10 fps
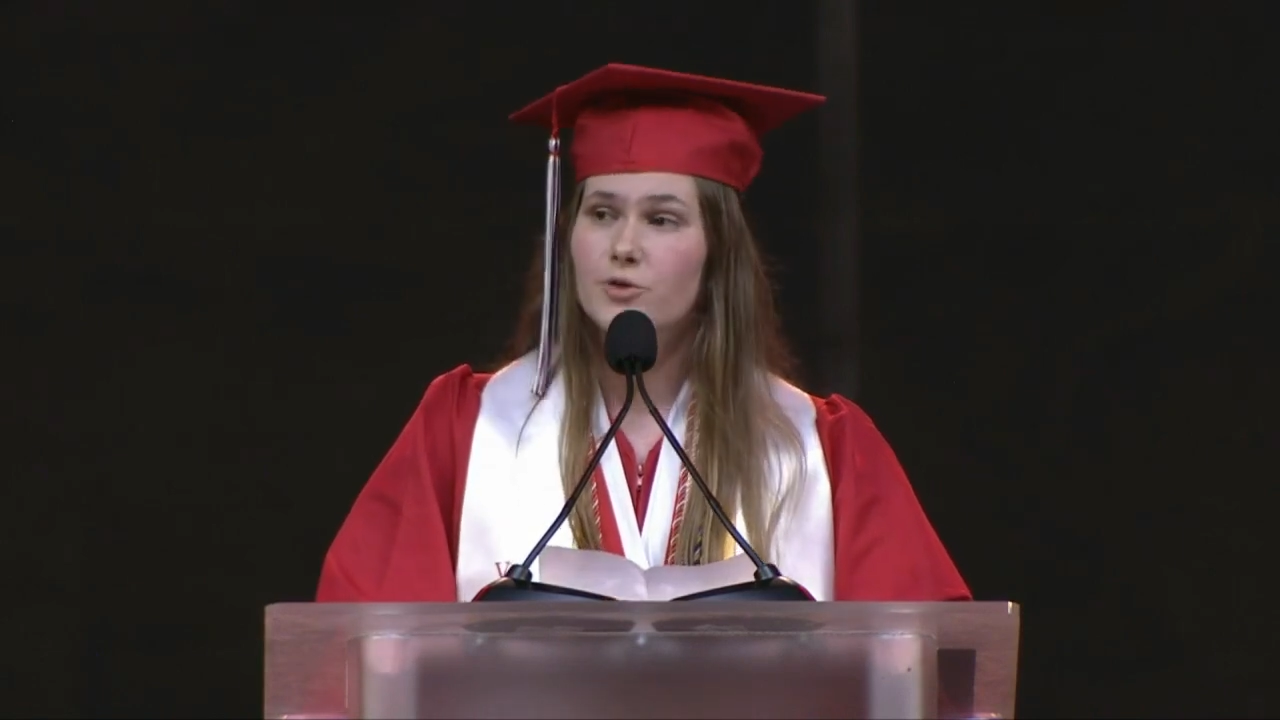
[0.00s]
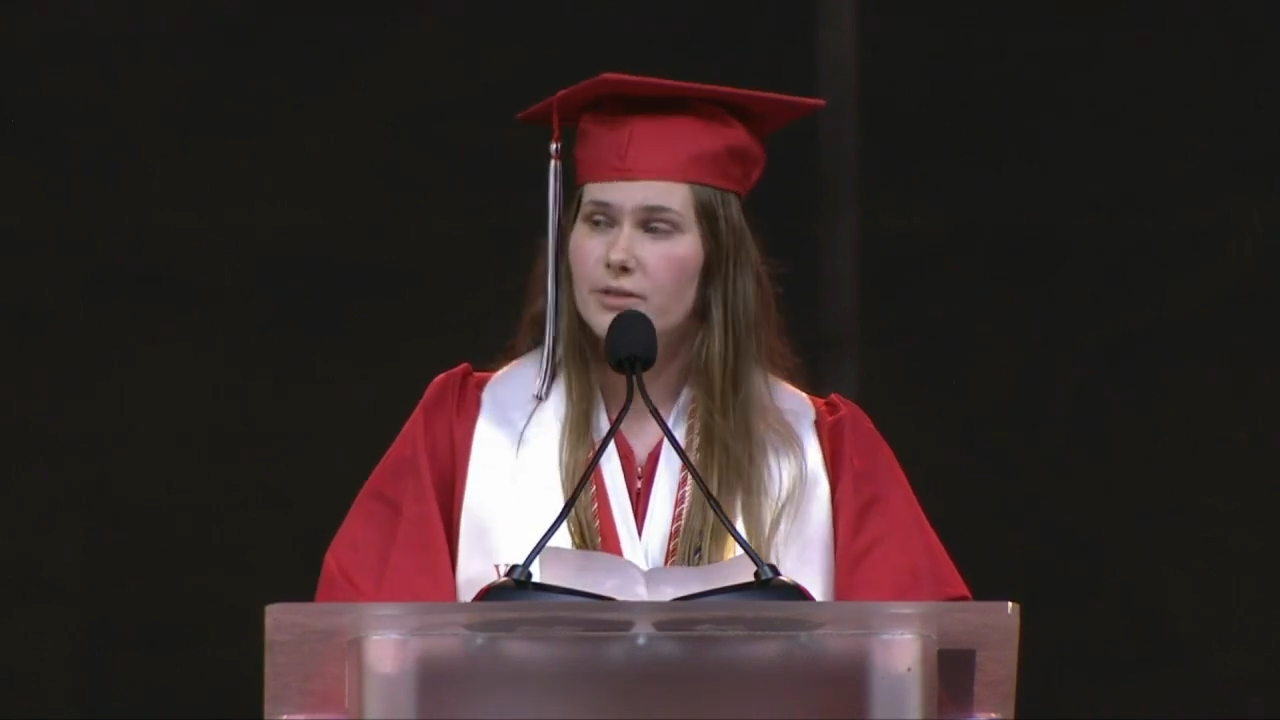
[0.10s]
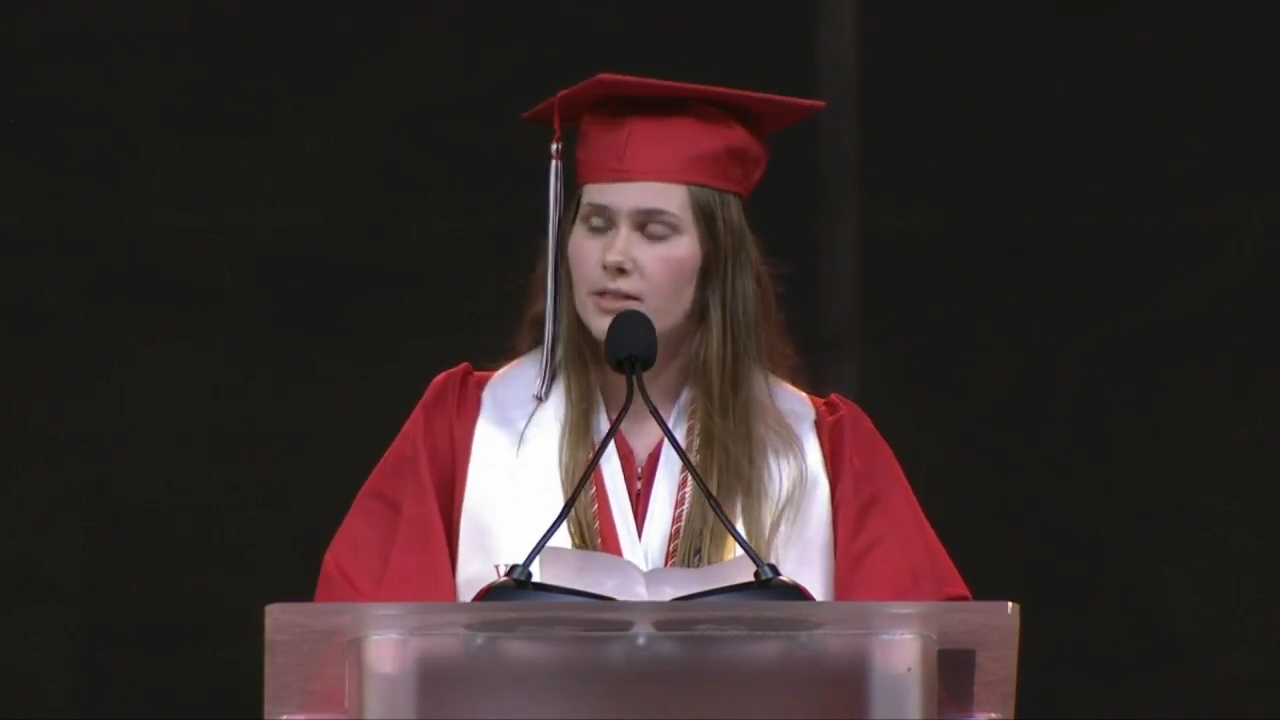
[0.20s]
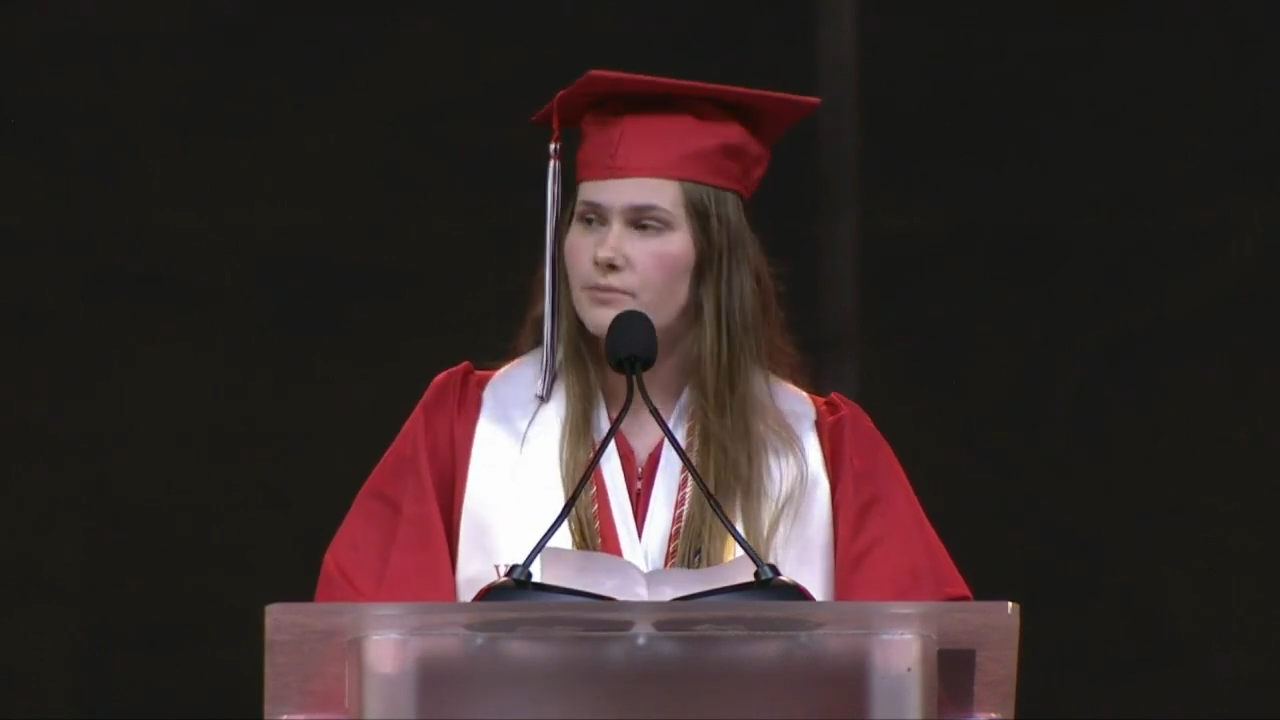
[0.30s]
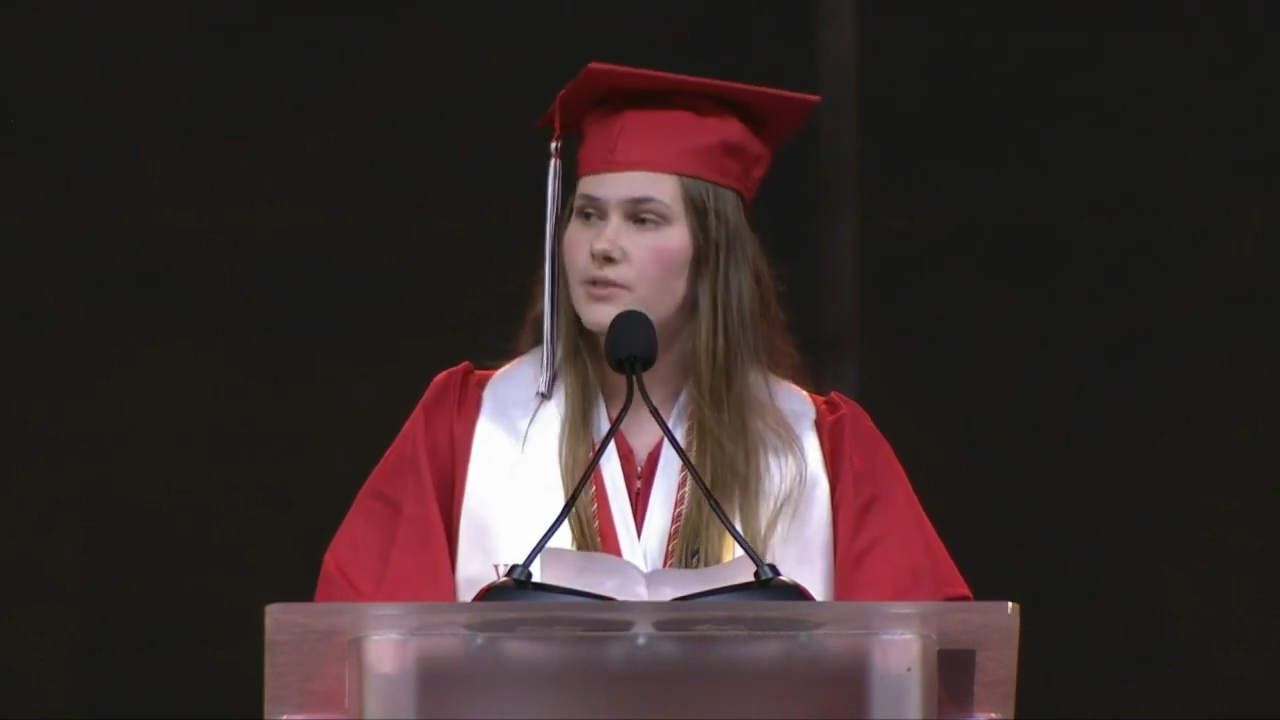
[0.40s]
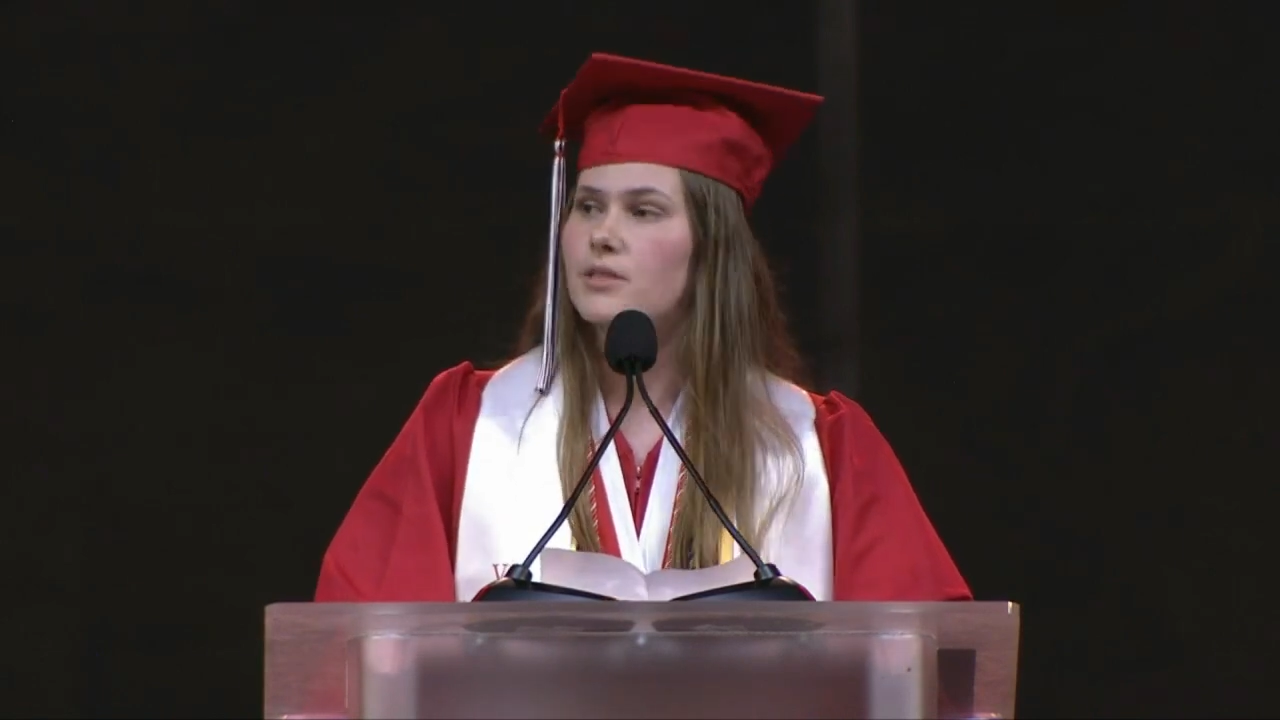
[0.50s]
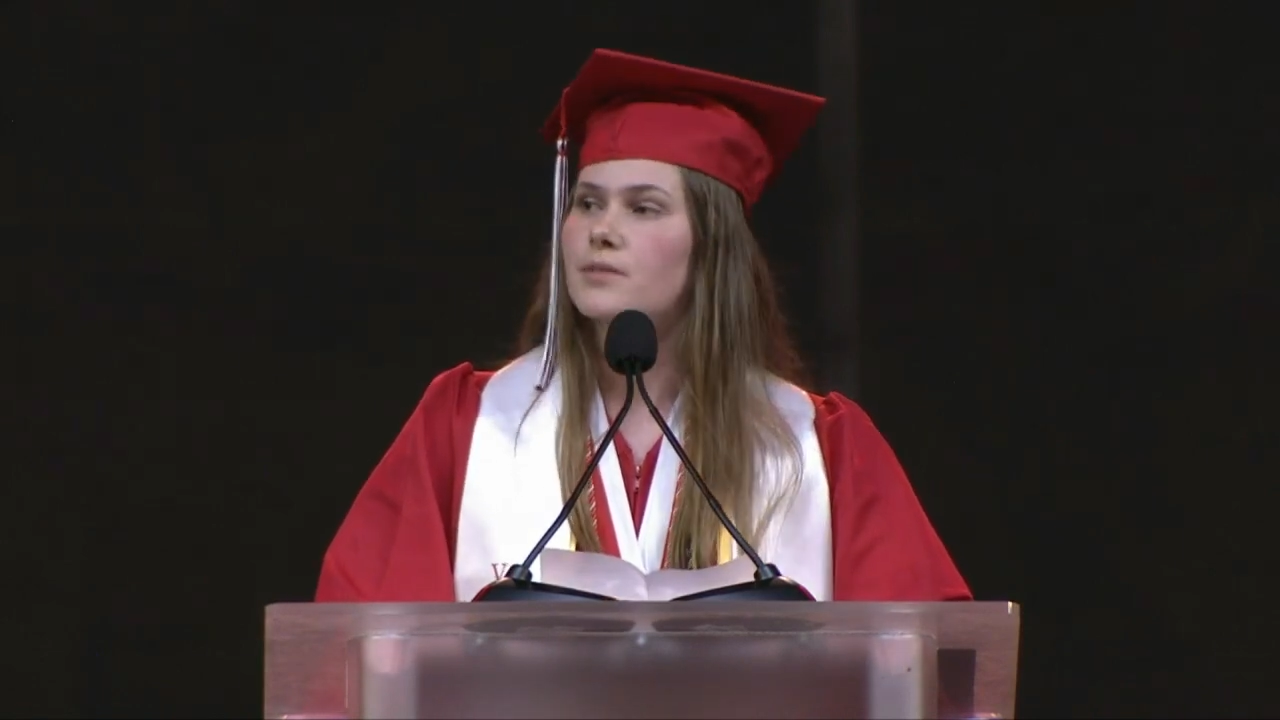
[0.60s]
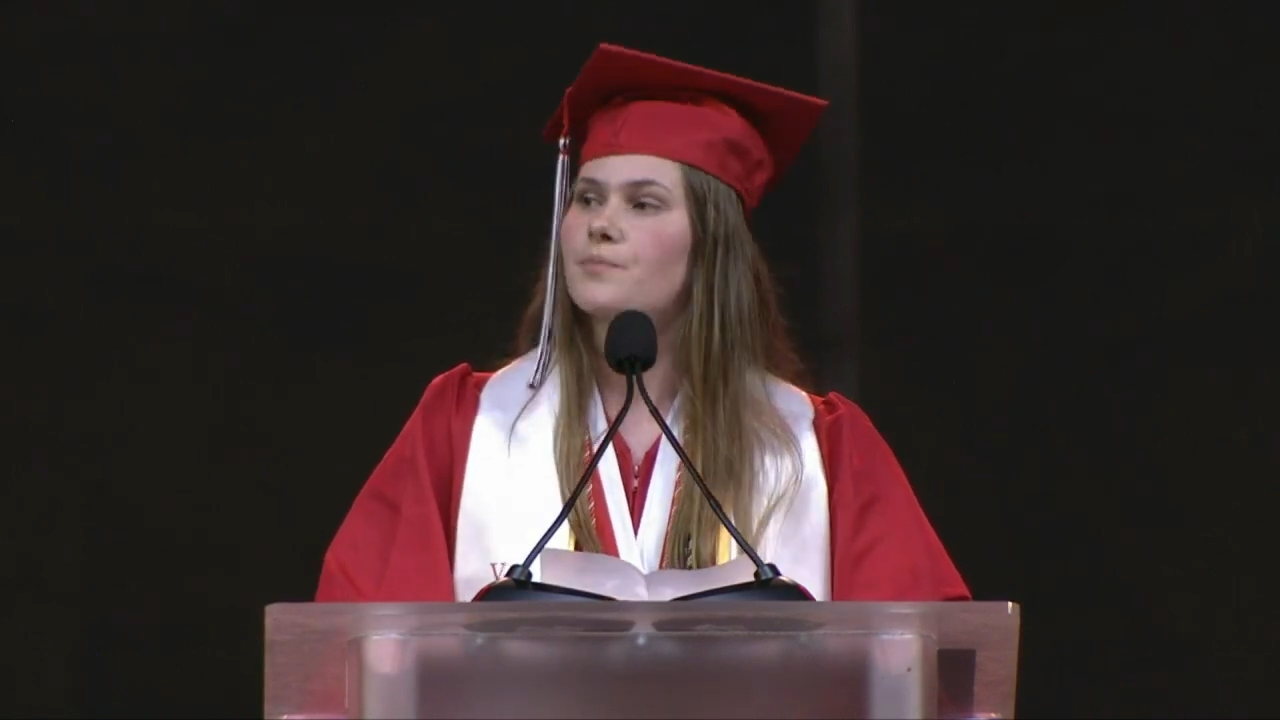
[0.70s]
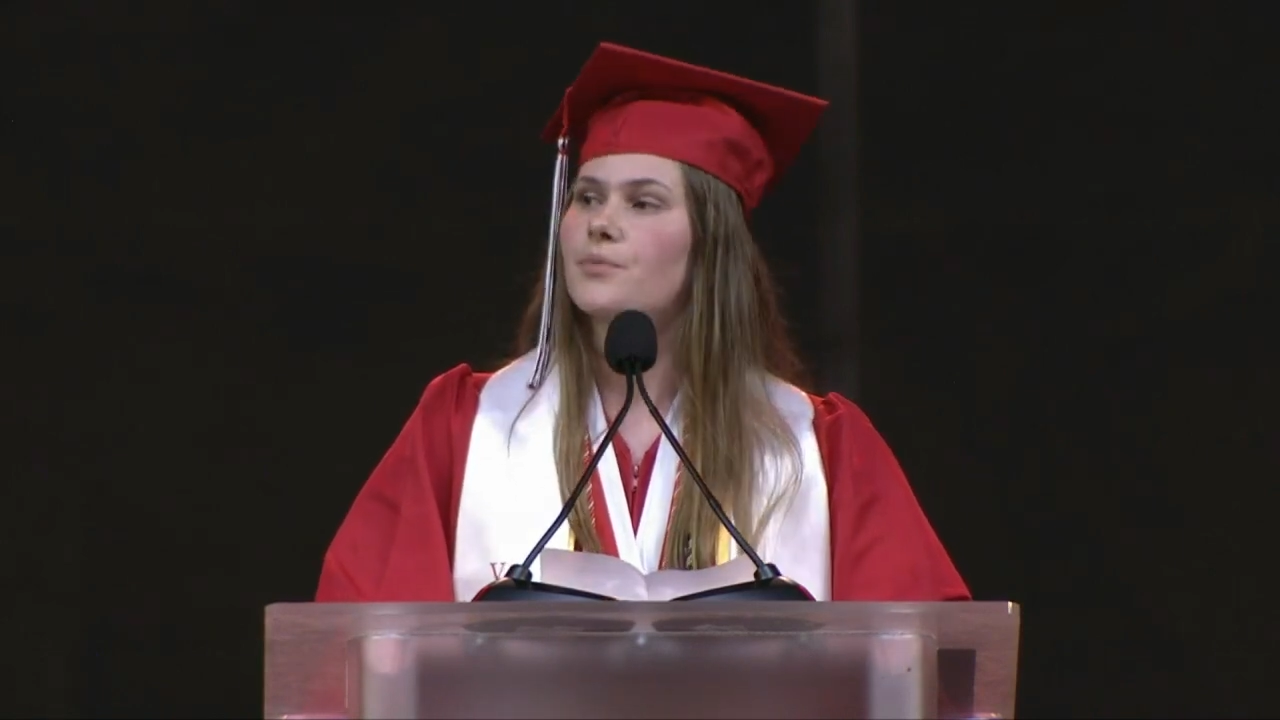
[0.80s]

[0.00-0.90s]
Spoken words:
dreams